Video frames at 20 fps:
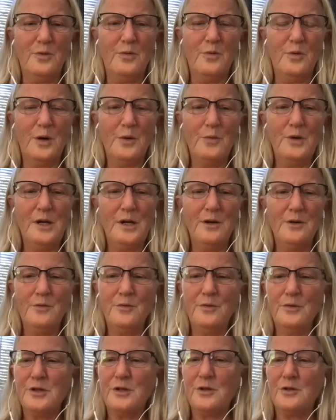what do we
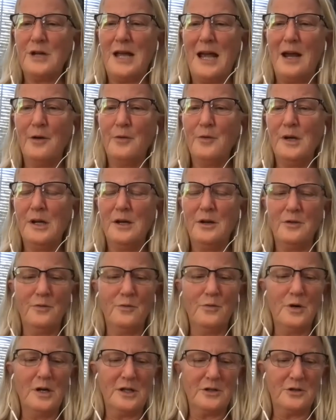know to, how do we know
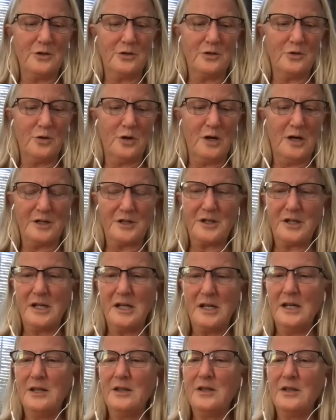what to trust?
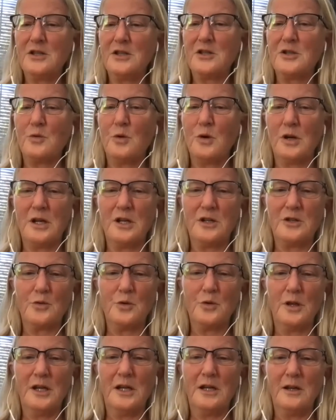And this is where it gets
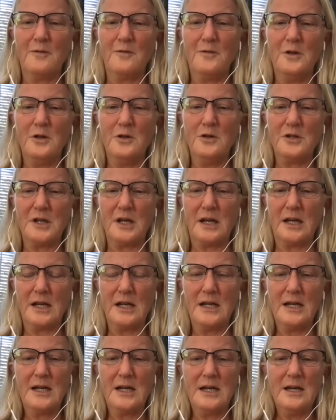really confusing.
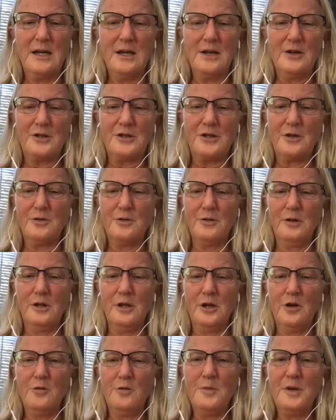So
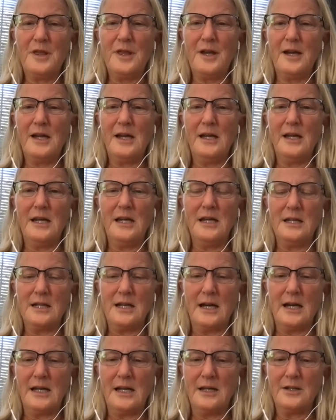low methionine
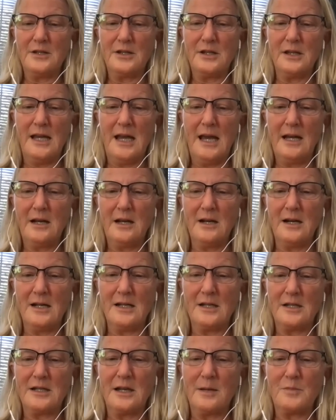diets, that
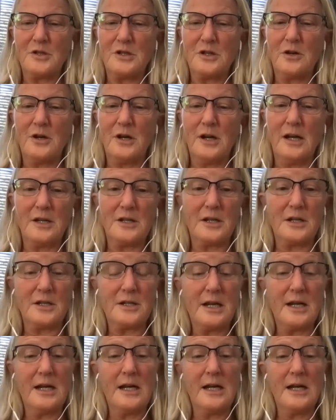concept started, as I
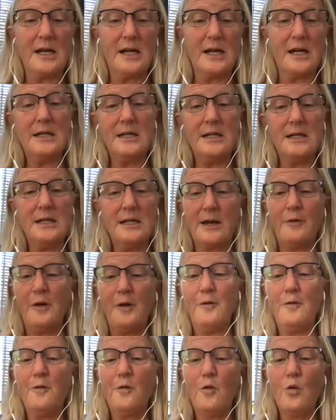said, in
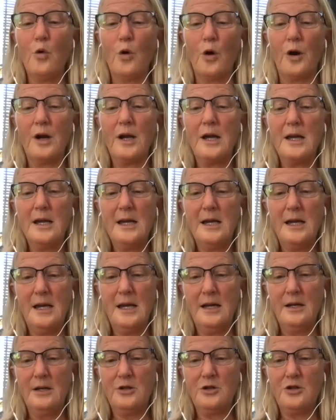1974,
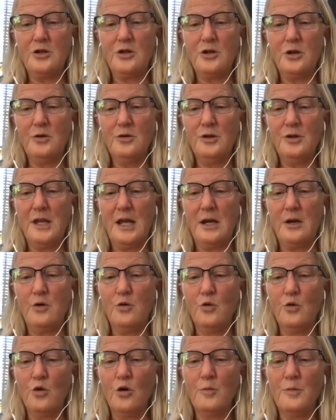and it showed that
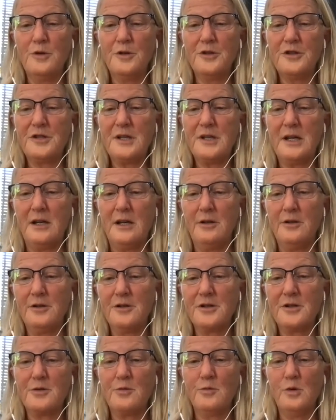normal
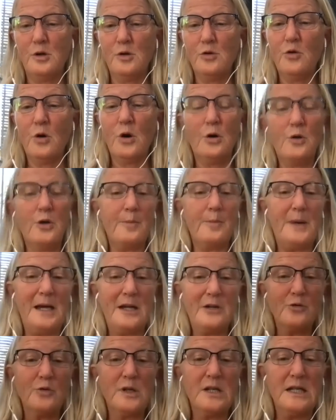cells will grow in a
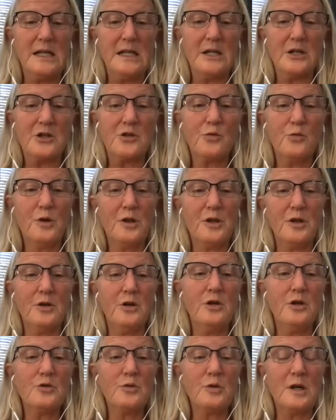Petri dish with a
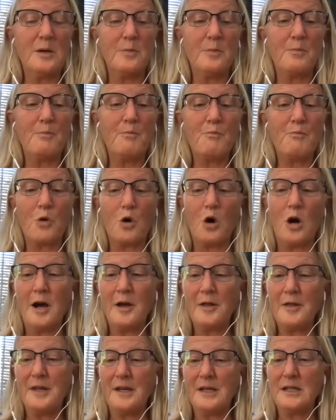nutrient
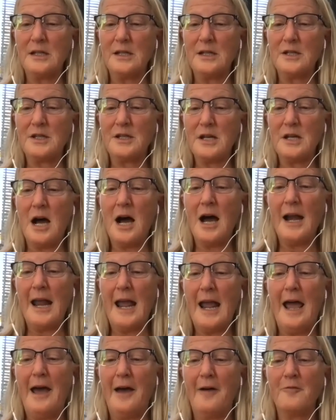broth that does not
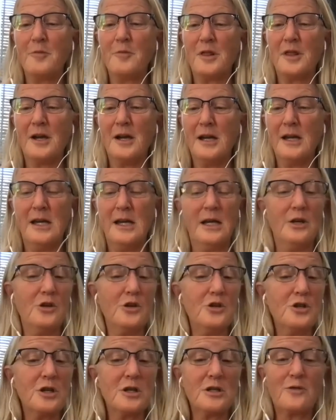have methionine
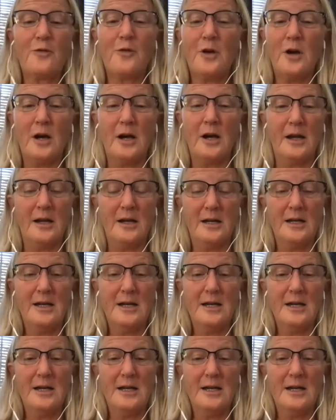just fine.